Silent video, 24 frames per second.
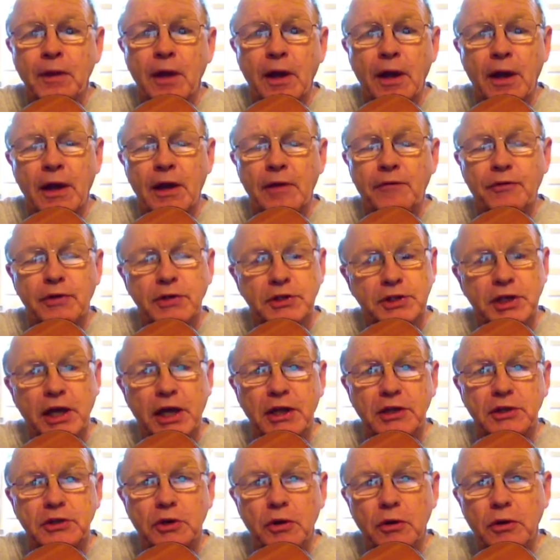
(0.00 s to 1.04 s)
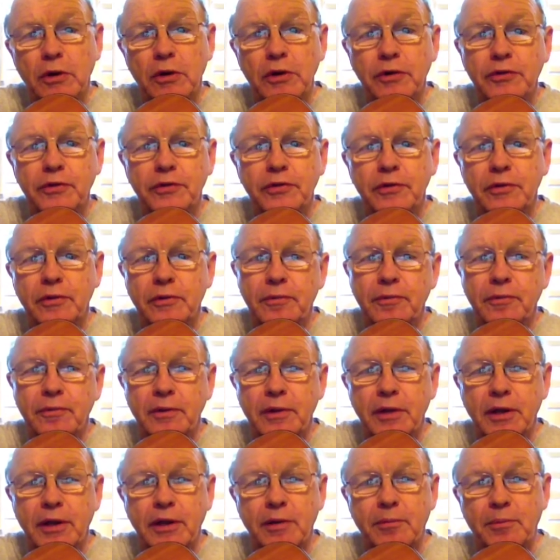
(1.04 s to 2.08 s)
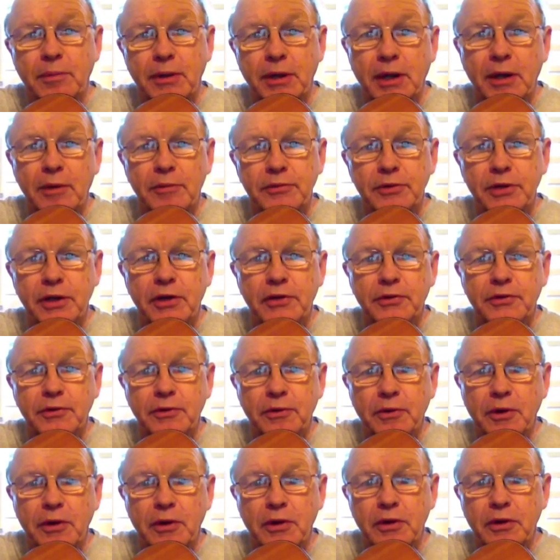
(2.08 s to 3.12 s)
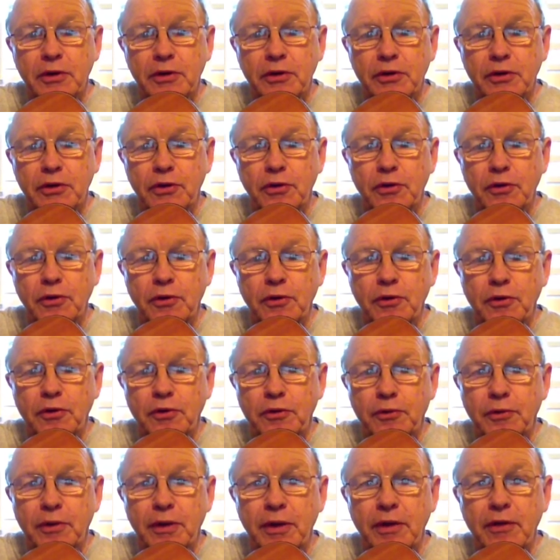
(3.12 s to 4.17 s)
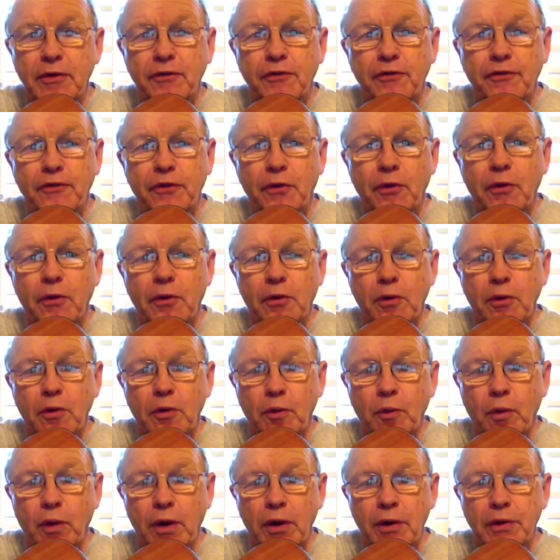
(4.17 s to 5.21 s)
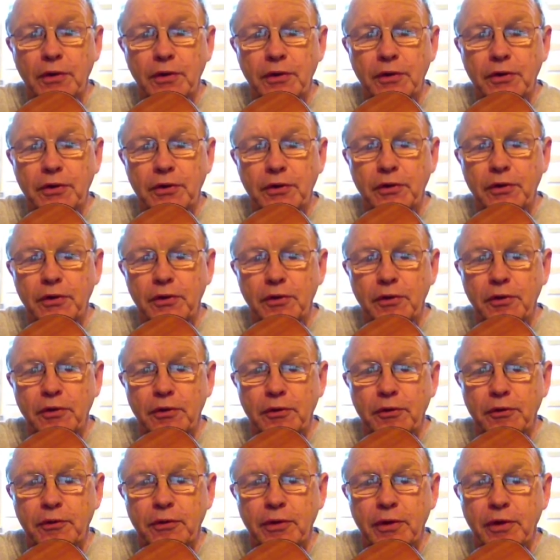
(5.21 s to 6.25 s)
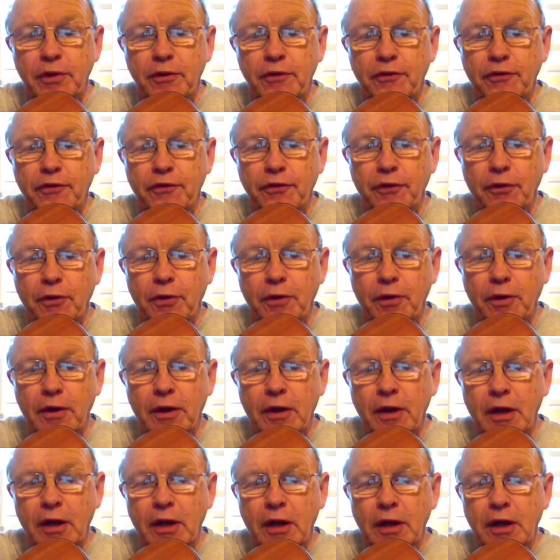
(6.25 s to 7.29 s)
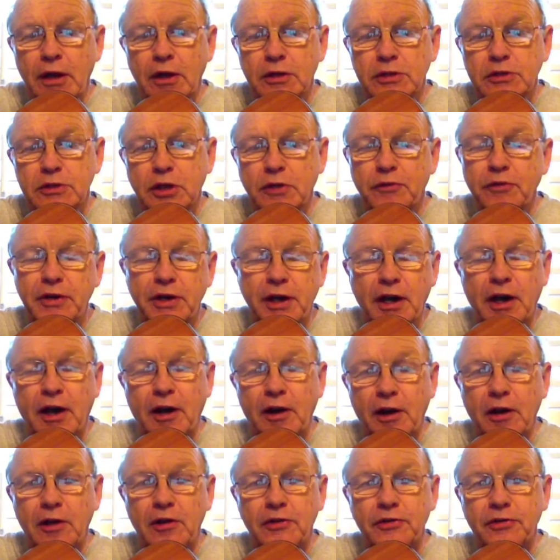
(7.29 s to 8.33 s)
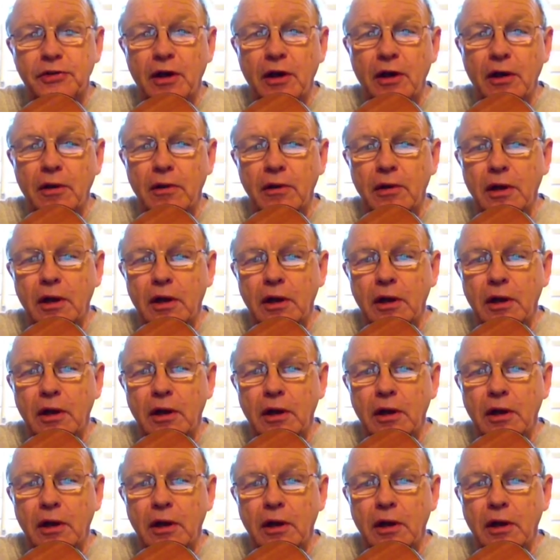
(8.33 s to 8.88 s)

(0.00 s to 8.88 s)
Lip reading: And if we change chords, it becomes this 2, 3, 4, 1, 2, 3, 4. So if we did a little song,